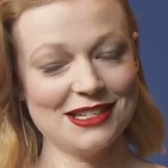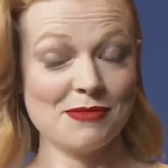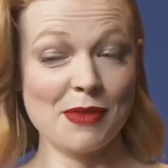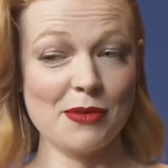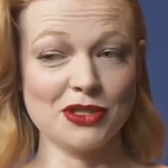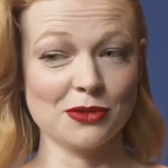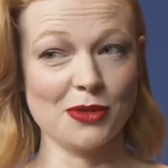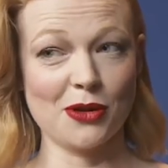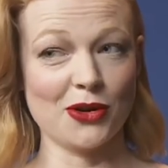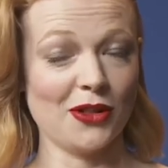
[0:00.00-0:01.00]
Maybe she'll
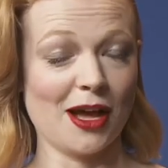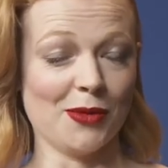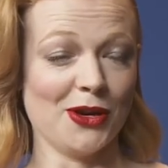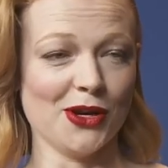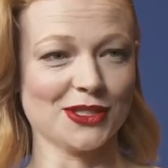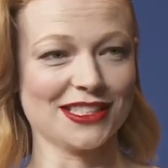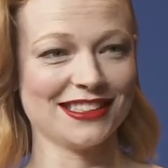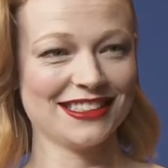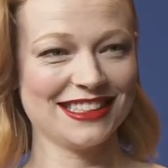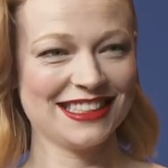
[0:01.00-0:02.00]
blow it all up. Who knows?
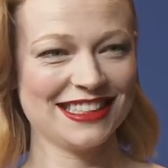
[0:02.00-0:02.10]
Who knows?